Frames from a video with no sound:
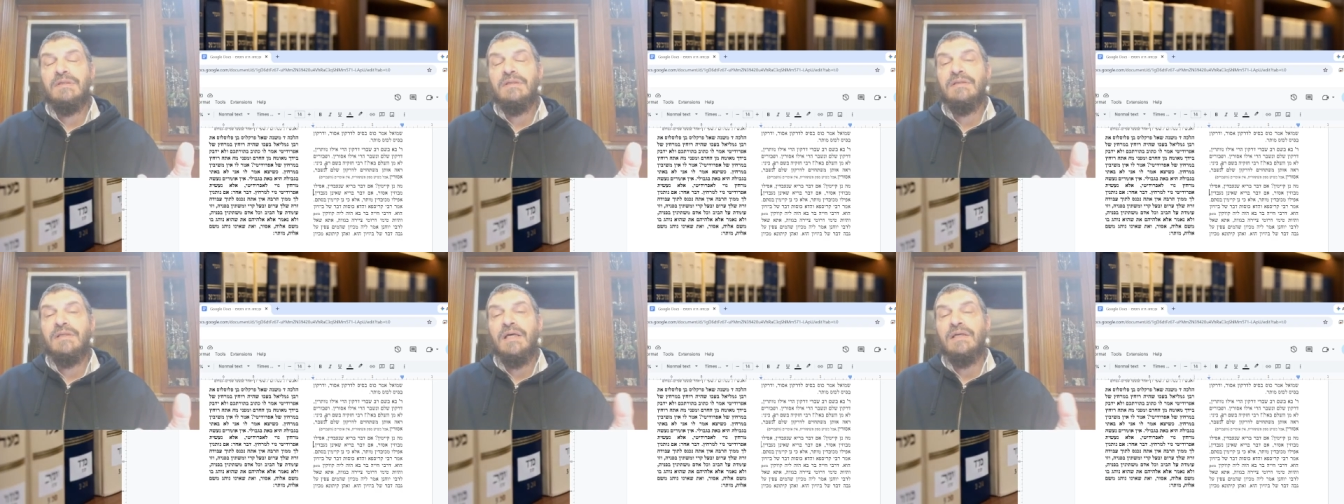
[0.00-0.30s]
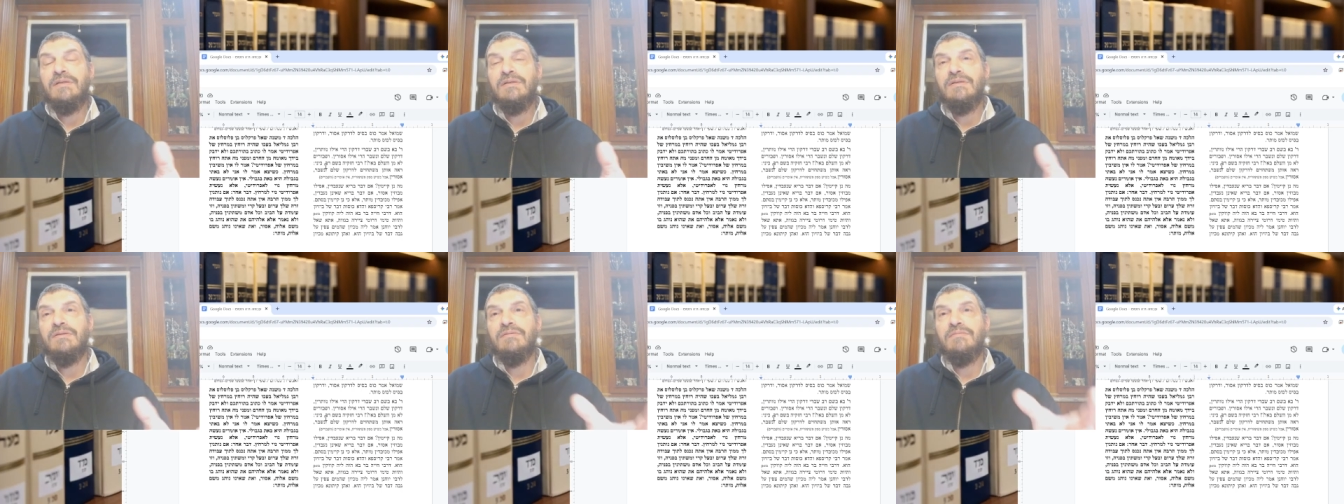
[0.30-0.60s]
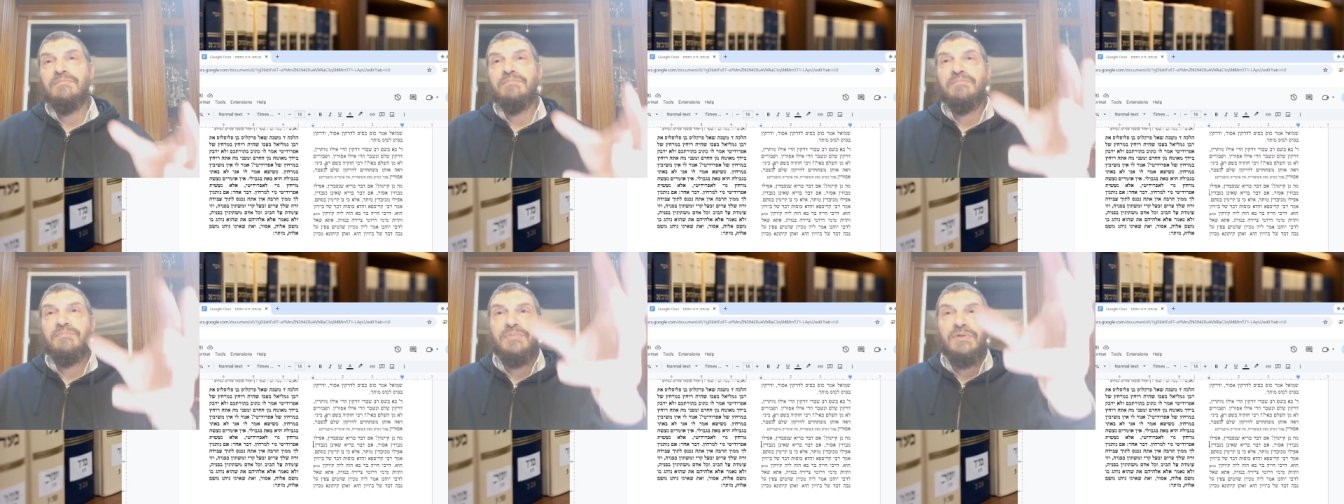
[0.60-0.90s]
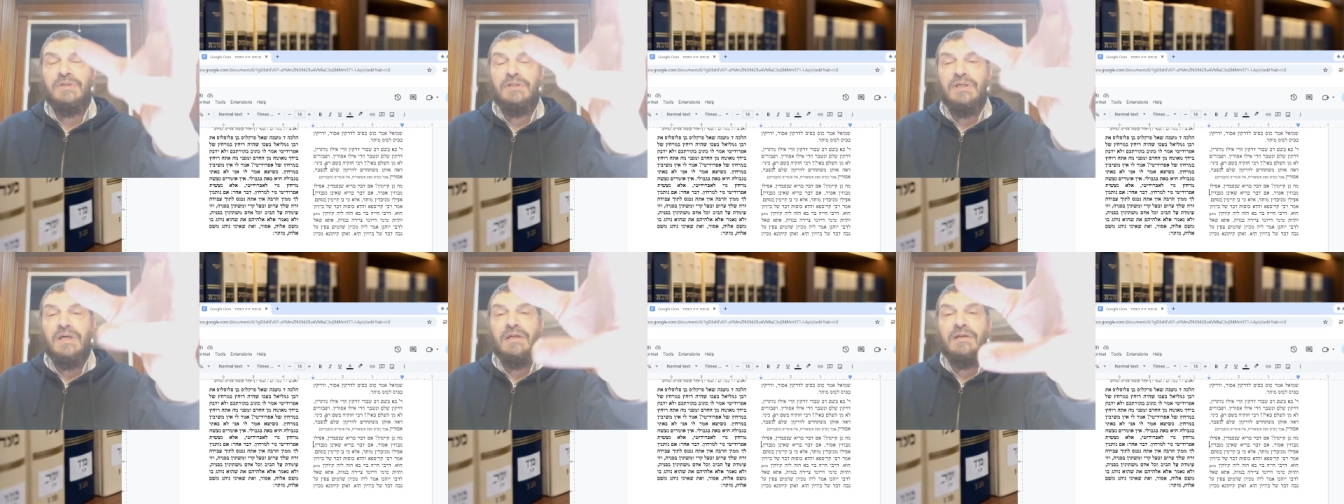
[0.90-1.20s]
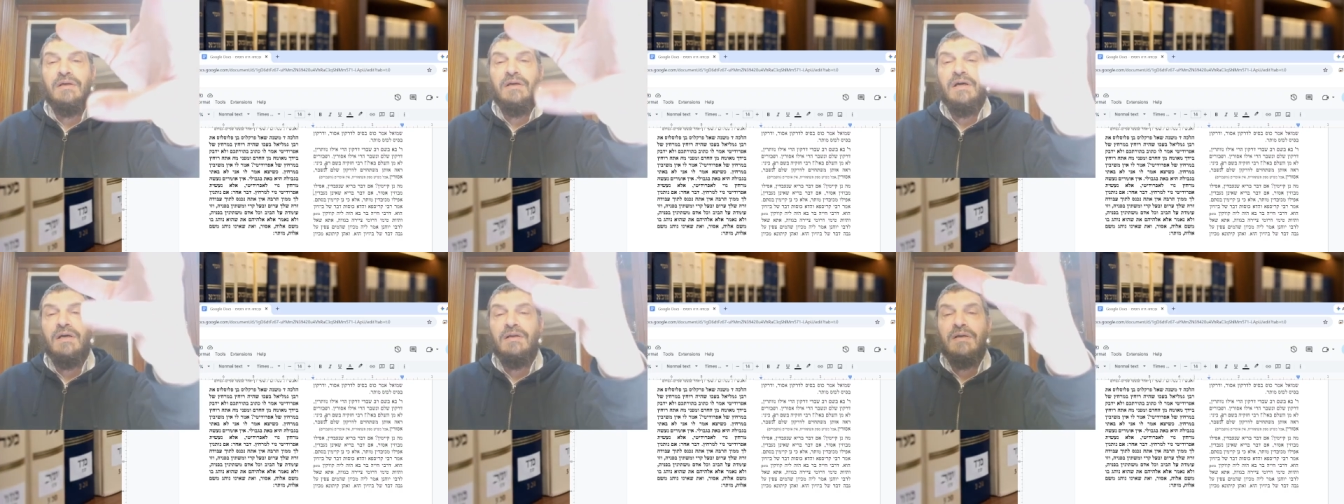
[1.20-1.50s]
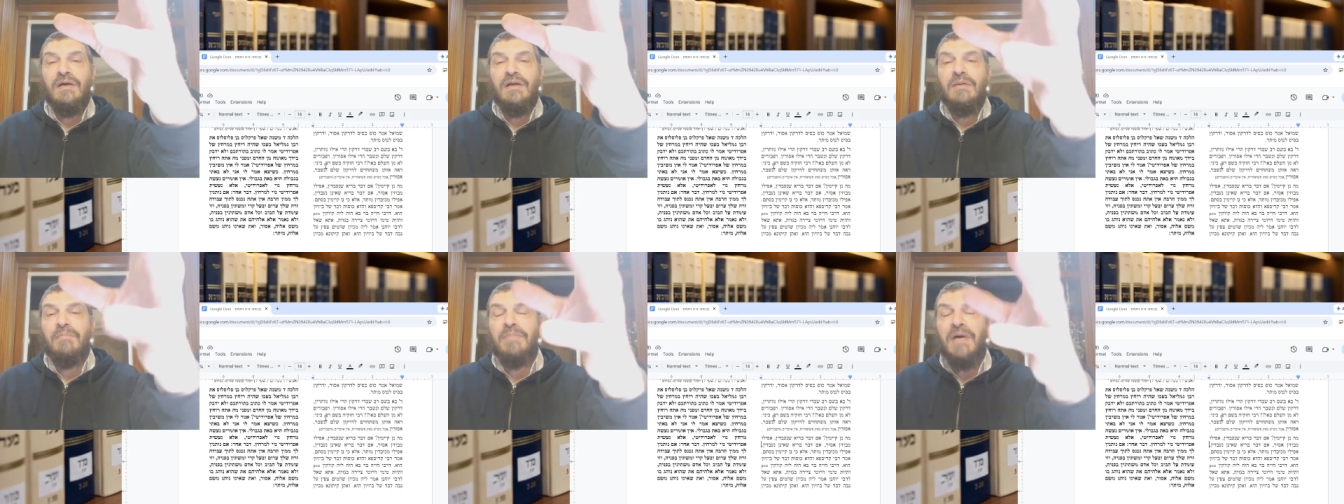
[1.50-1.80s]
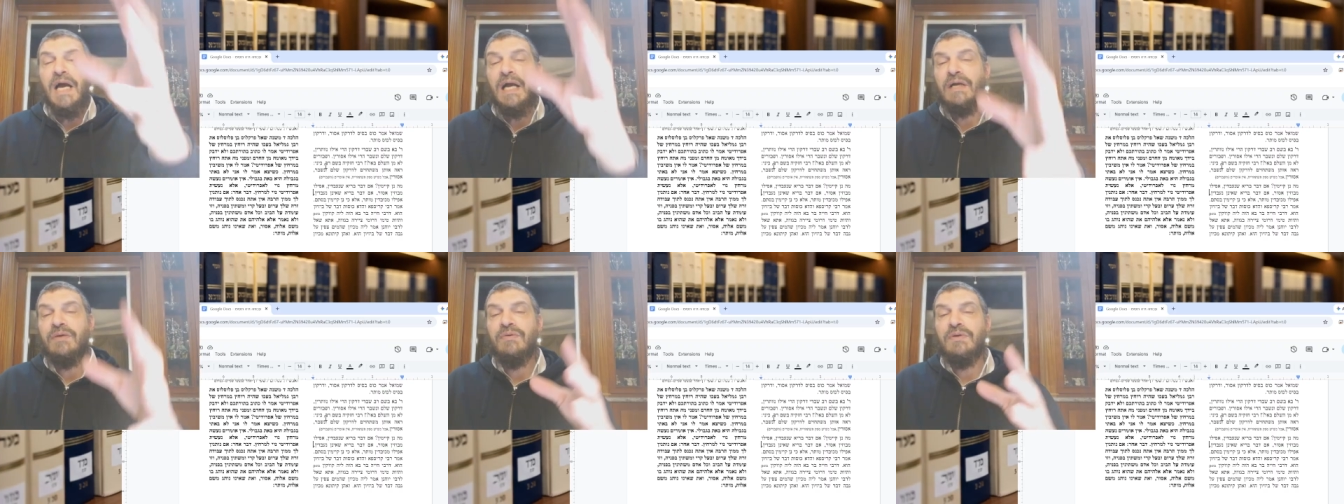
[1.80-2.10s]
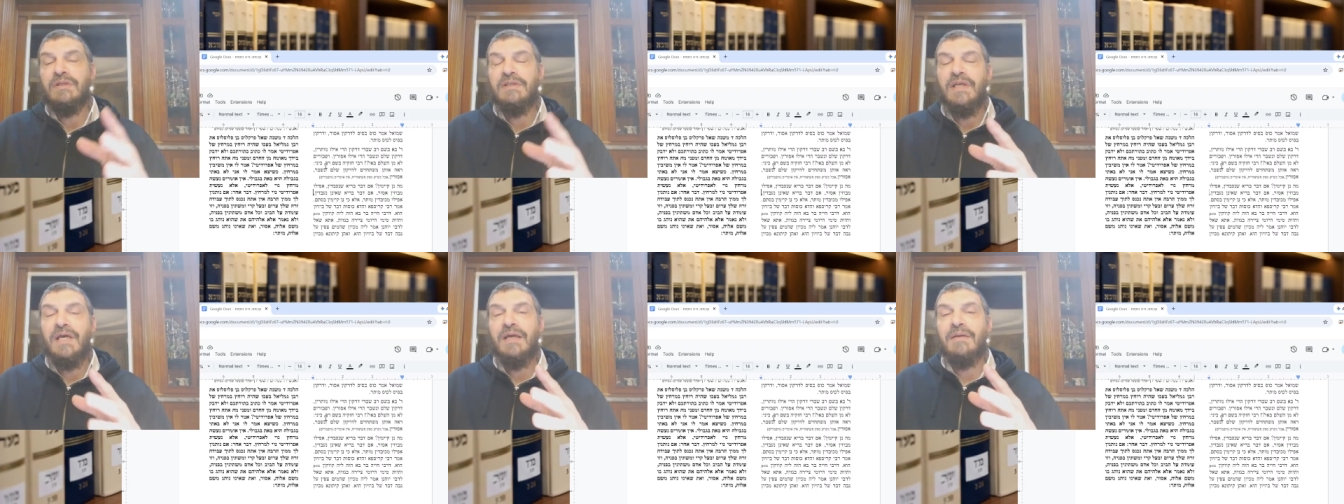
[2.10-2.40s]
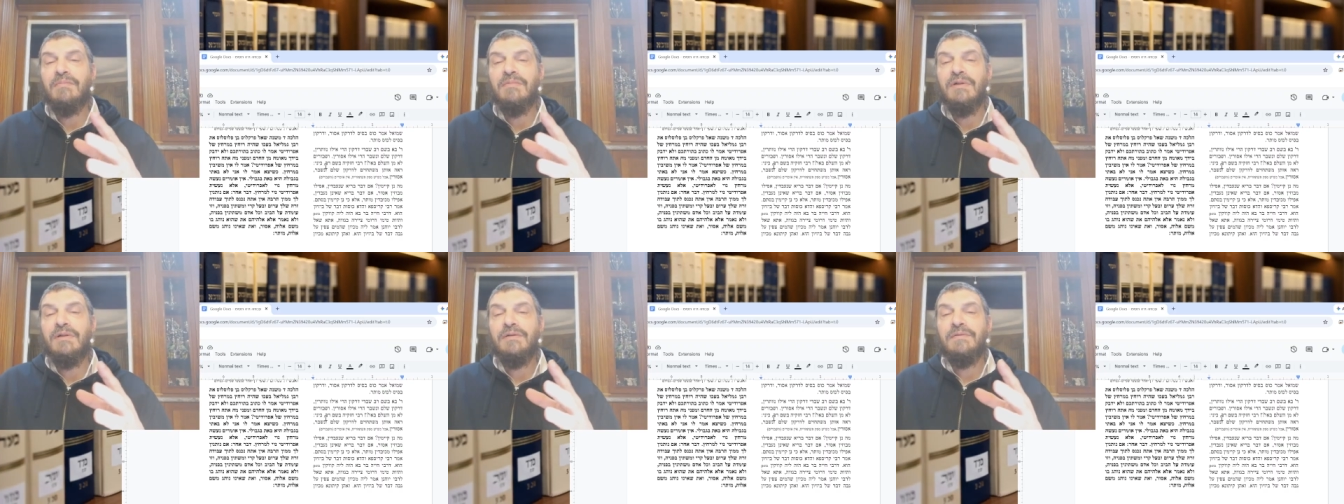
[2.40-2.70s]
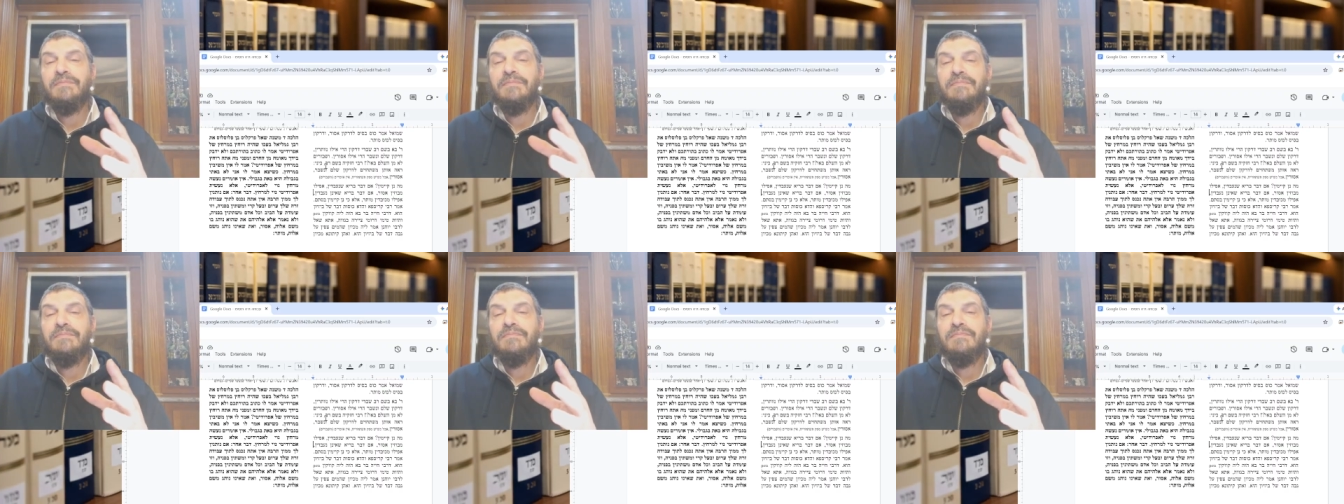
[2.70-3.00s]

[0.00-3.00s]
that you put on a banquet table,